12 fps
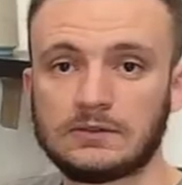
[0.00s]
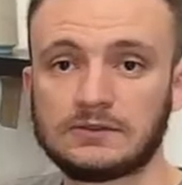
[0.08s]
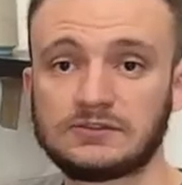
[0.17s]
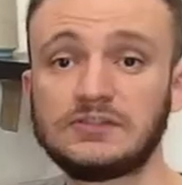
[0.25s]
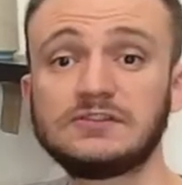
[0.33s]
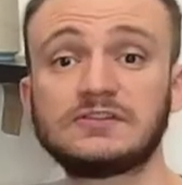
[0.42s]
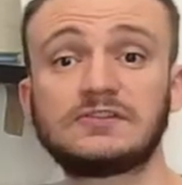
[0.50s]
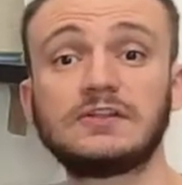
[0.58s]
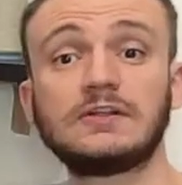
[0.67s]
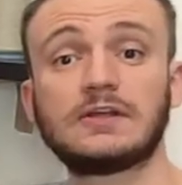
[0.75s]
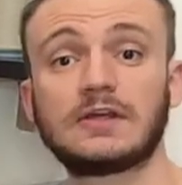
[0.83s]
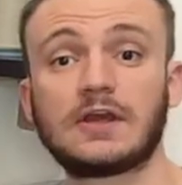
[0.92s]
Since the
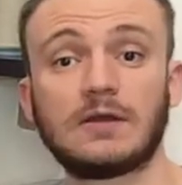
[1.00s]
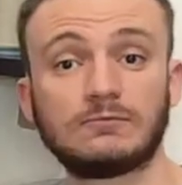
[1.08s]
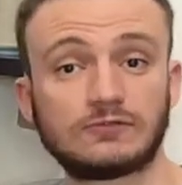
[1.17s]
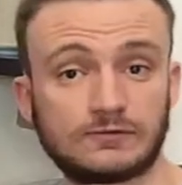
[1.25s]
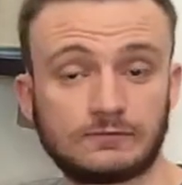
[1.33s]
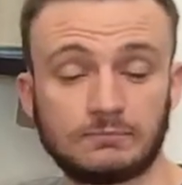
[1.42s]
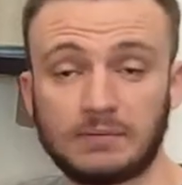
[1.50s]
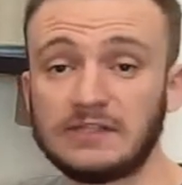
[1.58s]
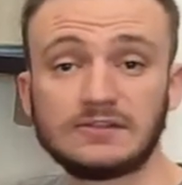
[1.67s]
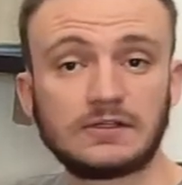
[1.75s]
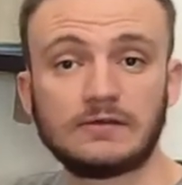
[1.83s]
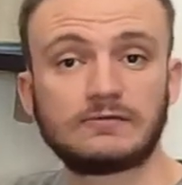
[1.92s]
silk comes
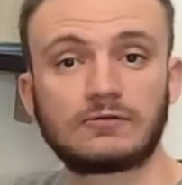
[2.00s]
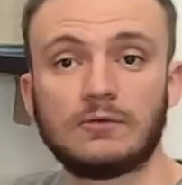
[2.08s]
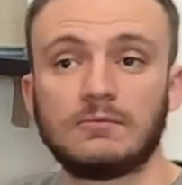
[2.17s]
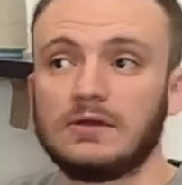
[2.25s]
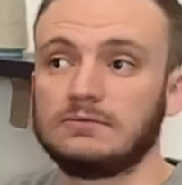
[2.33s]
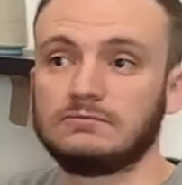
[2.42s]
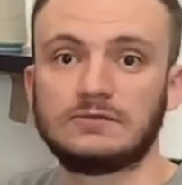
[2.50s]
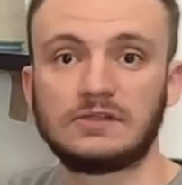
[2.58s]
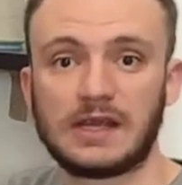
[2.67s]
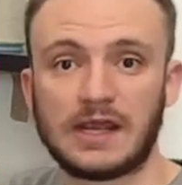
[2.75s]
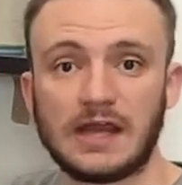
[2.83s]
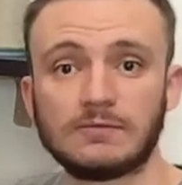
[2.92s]
basically from
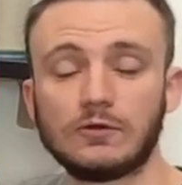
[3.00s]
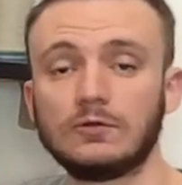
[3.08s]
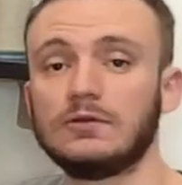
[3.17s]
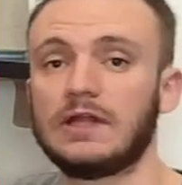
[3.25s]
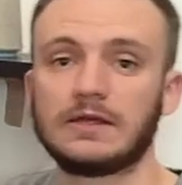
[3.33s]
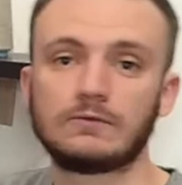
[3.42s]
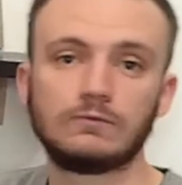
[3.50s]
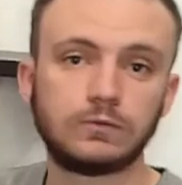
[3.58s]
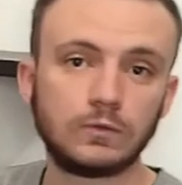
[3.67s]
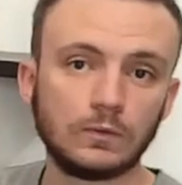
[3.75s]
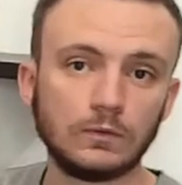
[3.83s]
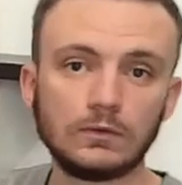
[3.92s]
an animal like
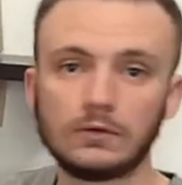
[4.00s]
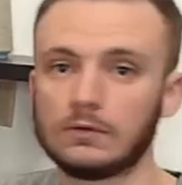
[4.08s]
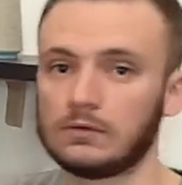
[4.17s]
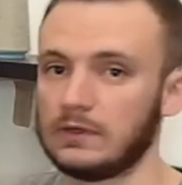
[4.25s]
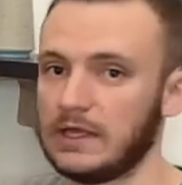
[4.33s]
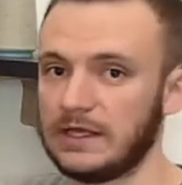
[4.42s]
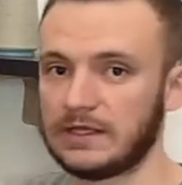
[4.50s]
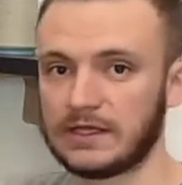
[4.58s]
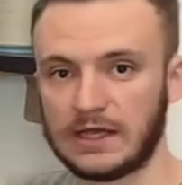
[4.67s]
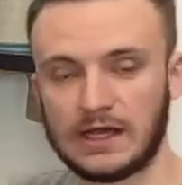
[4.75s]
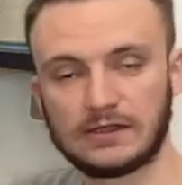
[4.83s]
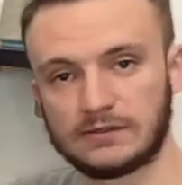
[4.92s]
wool or
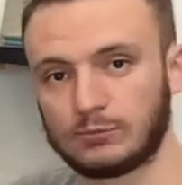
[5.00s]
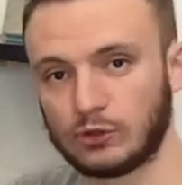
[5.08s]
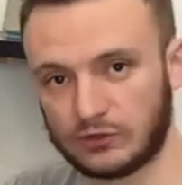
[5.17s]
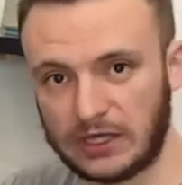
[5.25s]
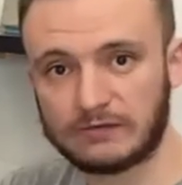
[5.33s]
like other protein